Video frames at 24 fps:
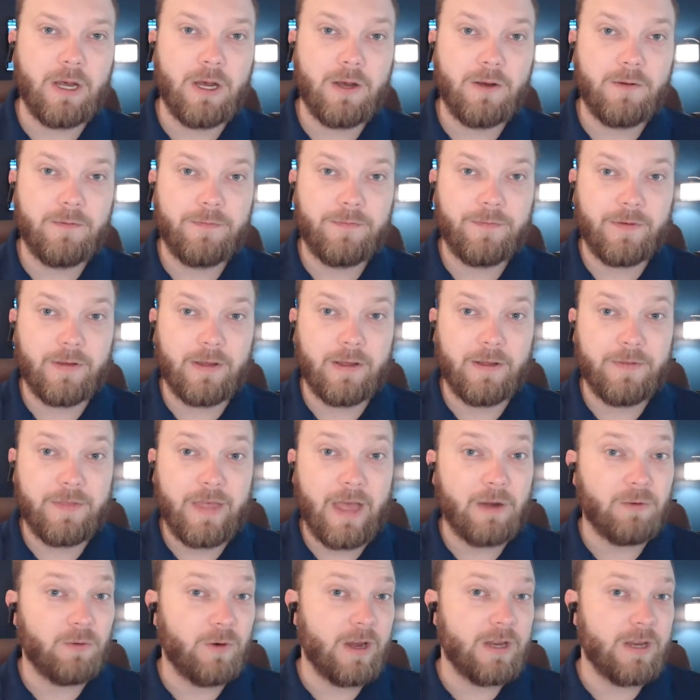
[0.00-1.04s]
of
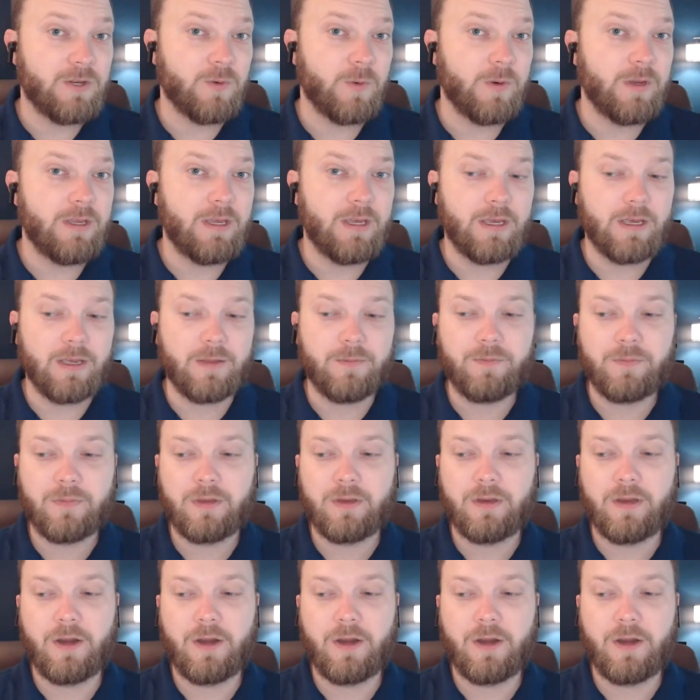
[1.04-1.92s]
that race weekend.